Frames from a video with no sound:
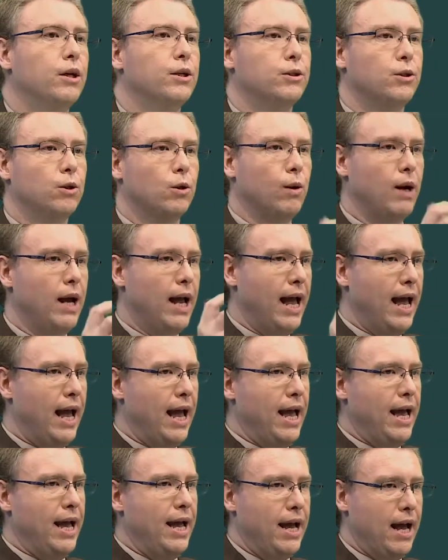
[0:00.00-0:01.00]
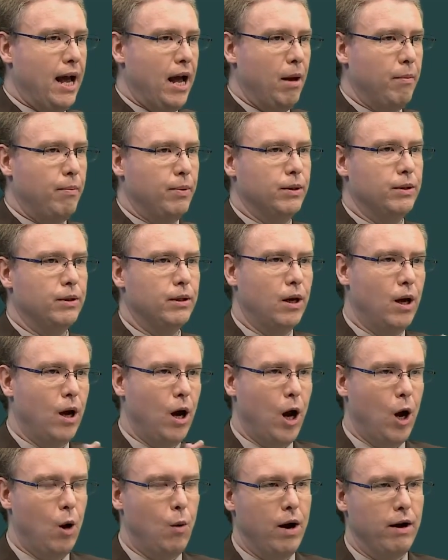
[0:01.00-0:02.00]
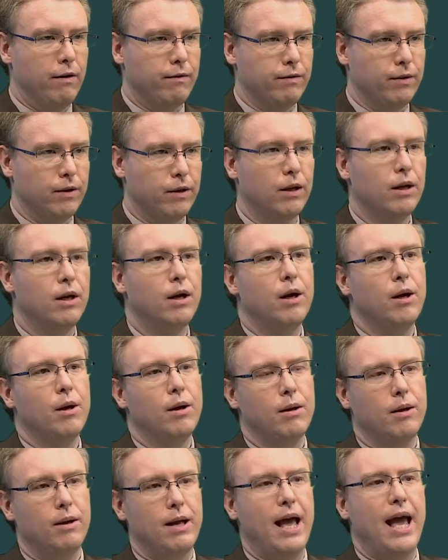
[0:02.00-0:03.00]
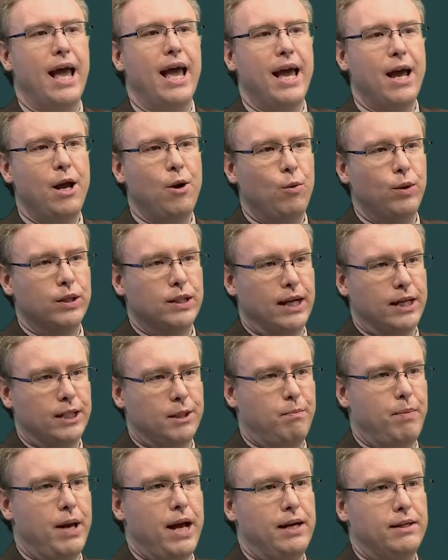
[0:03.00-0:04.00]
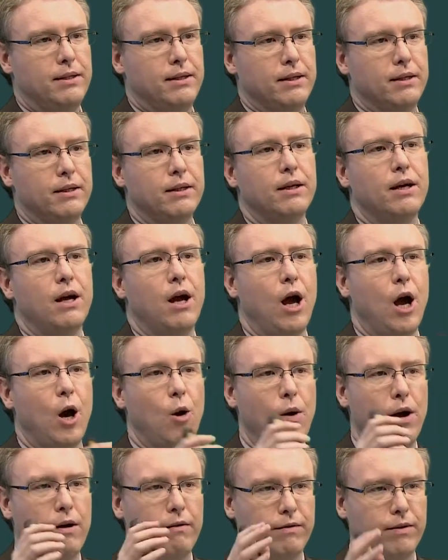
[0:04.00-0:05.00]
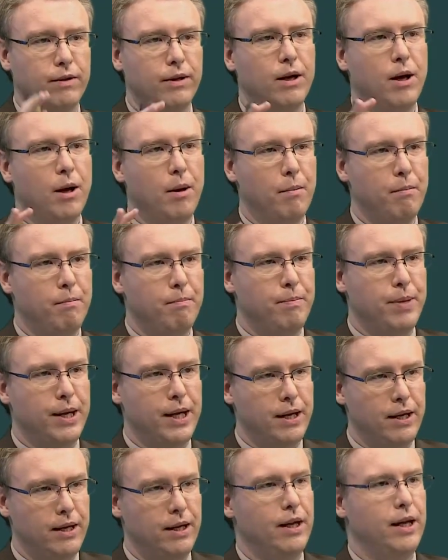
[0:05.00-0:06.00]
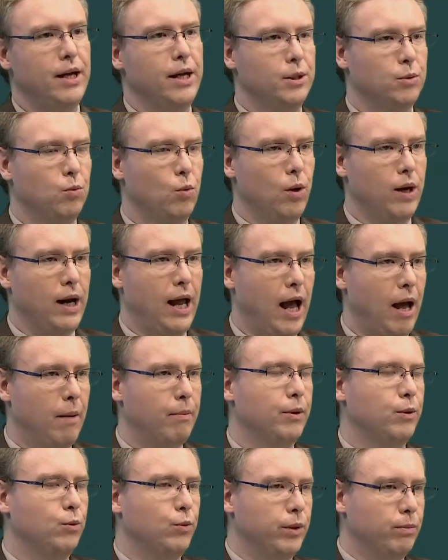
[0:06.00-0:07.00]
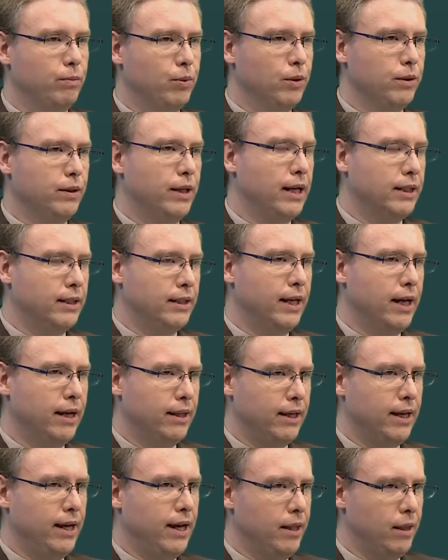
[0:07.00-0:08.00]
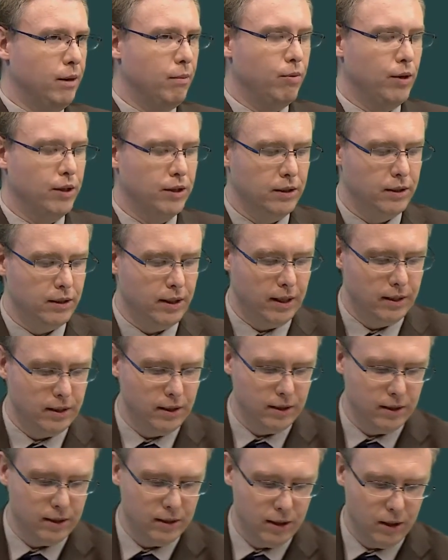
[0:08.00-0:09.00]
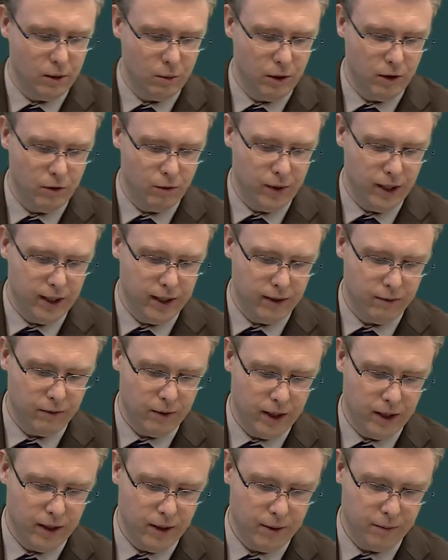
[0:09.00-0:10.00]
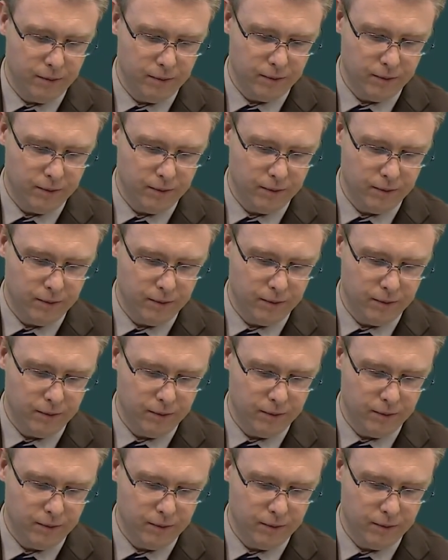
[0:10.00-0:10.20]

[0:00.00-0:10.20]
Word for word: So A happened, however, A was expected, however, B is what happened. We put that together in the present sentence that we're reading right now